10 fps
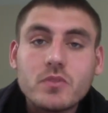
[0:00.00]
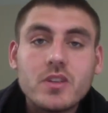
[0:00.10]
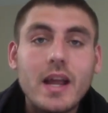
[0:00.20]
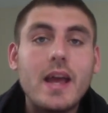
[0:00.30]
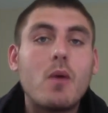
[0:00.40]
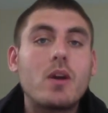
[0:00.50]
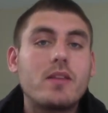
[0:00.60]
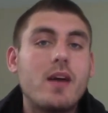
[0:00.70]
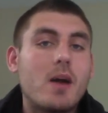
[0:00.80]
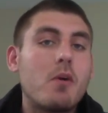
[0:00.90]
Today I
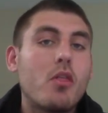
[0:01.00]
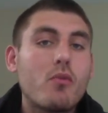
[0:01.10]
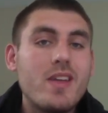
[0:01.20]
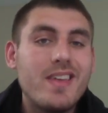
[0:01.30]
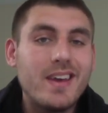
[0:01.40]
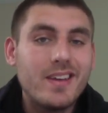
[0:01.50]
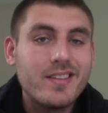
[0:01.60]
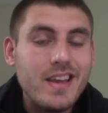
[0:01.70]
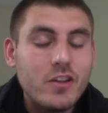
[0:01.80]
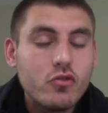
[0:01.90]
want to talk about three
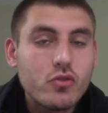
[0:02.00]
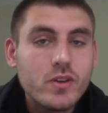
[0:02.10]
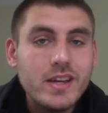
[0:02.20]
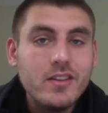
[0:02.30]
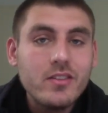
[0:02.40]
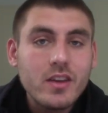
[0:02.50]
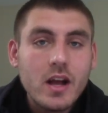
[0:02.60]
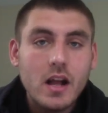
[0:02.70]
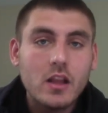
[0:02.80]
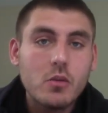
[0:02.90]
things: injuries,
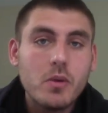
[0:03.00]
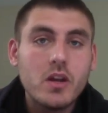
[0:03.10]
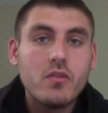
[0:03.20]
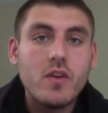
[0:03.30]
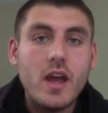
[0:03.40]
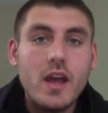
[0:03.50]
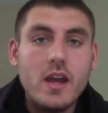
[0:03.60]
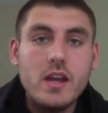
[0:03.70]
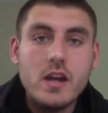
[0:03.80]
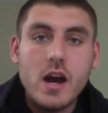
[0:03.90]
a little bit of
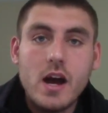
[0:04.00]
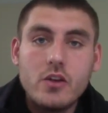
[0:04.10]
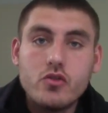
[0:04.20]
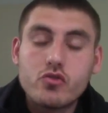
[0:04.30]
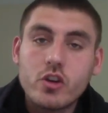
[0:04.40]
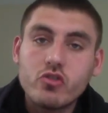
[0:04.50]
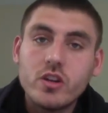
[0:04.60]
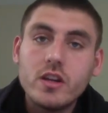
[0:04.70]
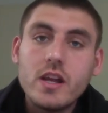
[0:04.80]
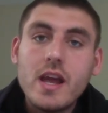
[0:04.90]
a
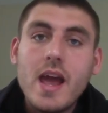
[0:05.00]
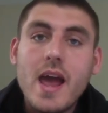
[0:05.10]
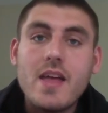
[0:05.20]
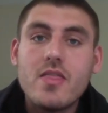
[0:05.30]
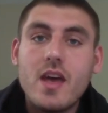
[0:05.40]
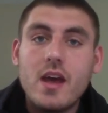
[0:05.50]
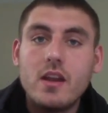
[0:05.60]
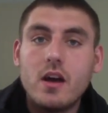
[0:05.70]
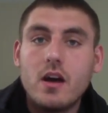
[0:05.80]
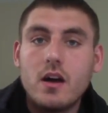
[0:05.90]
nutrition, and
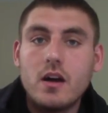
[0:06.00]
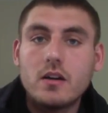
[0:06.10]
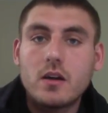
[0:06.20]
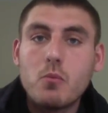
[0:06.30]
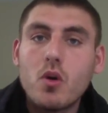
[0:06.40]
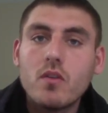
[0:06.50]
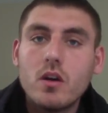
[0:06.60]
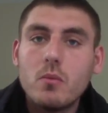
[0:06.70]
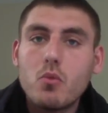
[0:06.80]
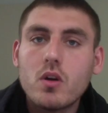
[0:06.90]
then more
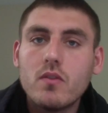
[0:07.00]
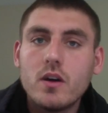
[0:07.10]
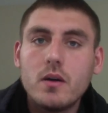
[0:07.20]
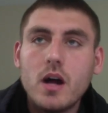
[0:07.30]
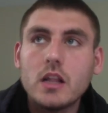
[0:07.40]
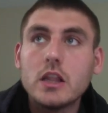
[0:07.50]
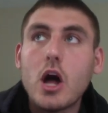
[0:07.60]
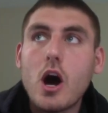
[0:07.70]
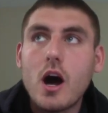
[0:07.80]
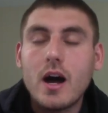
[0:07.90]
of a
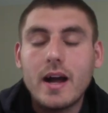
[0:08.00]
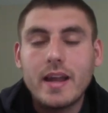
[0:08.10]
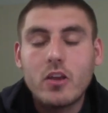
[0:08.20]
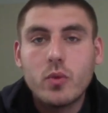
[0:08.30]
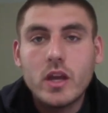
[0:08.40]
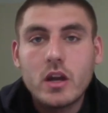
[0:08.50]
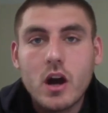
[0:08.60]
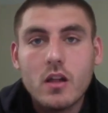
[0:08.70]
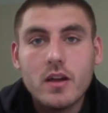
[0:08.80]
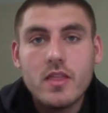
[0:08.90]
law, I guess we can
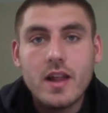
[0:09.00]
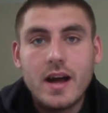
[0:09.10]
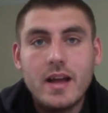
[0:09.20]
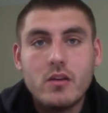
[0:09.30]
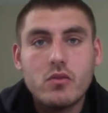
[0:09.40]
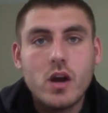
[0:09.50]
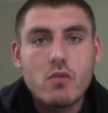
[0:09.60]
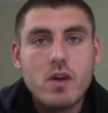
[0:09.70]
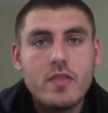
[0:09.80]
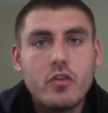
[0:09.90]
call it, that I
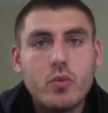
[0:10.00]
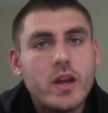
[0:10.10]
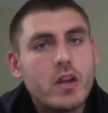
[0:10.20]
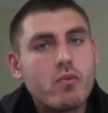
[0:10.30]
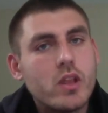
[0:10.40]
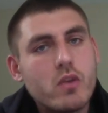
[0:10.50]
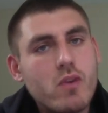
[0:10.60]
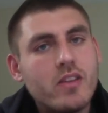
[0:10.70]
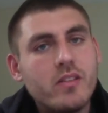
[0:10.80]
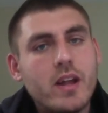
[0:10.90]
read this week and it really
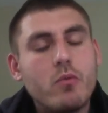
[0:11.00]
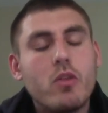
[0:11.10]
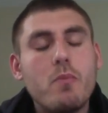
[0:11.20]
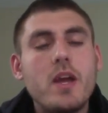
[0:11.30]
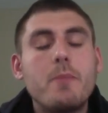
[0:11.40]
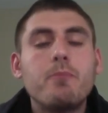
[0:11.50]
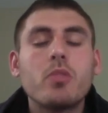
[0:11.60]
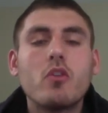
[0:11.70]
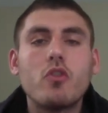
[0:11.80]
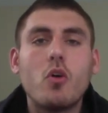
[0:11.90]
resonated with me.
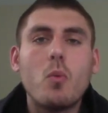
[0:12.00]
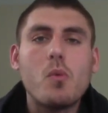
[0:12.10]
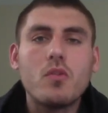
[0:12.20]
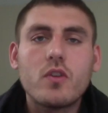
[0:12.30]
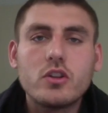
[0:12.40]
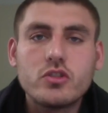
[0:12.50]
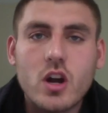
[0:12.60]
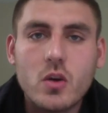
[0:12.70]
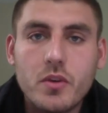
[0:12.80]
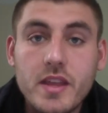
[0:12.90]
So we'll first
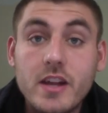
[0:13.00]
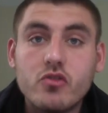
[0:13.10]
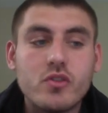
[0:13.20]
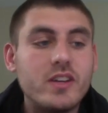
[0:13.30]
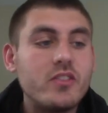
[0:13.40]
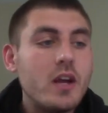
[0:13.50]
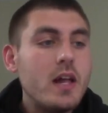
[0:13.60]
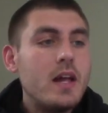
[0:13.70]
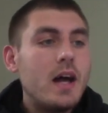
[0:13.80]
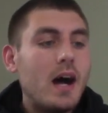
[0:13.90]
start with the injuries.
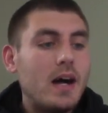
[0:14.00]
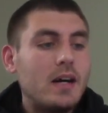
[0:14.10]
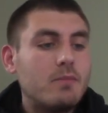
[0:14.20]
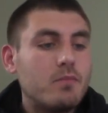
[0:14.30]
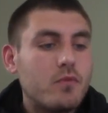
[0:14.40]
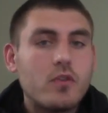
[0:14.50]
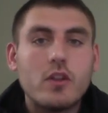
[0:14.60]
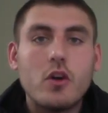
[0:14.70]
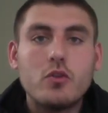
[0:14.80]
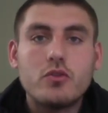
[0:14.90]

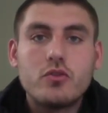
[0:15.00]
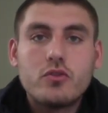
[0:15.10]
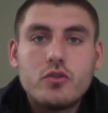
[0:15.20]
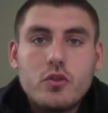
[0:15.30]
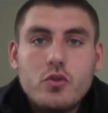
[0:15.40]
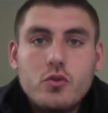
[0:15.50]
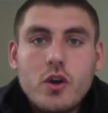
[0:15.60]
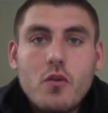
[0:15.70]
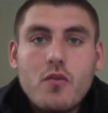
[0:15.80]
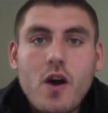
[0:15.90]
For those who
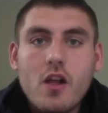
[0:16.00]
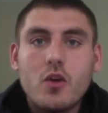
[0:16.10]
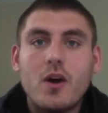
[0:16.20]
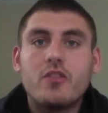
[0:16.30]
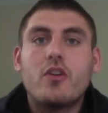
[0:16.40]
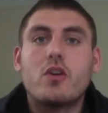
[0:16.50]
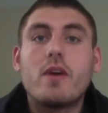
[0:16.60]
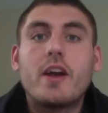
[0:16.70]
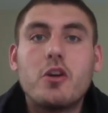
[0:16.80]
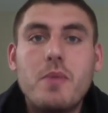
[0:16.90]
don't follow us on a
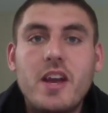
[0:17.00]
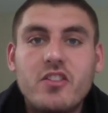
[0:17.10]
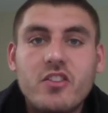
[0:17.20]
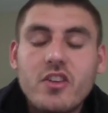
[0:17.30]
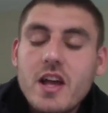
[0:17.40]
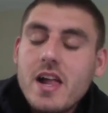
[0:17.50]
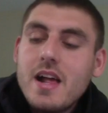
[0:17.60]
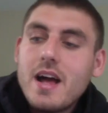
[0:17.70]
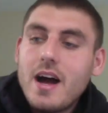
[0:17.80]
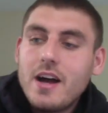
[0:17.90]
regular basis,
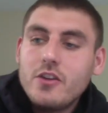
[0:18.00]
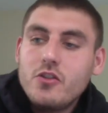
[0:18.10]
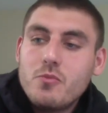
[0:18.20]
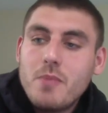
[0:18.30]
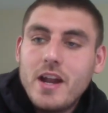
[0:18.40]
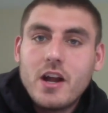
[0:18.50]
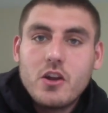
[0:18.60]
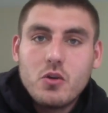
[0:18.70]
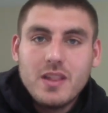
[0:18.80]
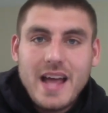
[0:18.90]
you may not
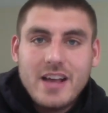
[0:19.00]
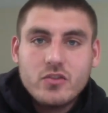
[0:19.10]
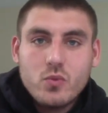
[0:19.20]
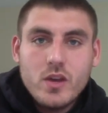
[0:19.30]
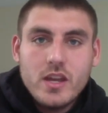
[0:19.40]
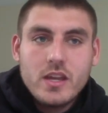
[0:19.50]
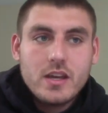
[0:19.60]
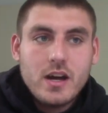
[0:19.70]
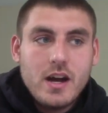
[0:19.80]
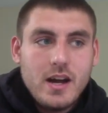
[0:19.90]
know, last week
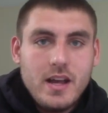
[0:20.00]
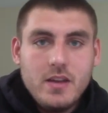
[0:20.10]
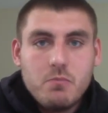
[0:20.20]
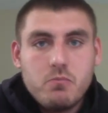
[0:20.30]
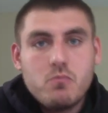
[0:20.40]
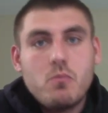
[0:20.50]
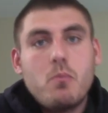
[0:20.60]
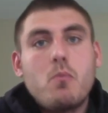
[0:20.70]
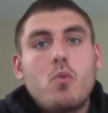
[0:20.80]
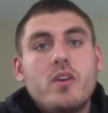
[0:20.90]
I
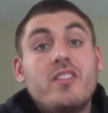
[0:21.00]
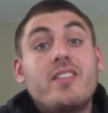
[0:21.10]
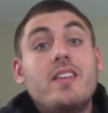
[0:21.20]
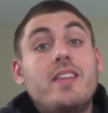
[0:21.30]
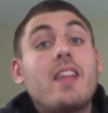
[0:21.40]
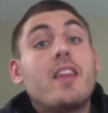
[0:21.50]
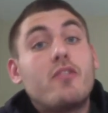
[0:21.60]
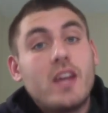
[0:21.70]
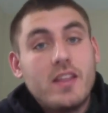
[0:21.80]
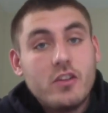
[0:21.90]
was
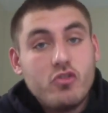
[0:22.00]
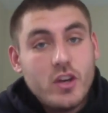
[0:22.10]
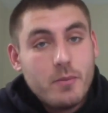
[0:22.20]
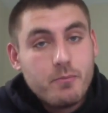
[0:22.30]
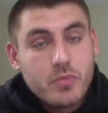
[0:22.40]
deadlifting in the gym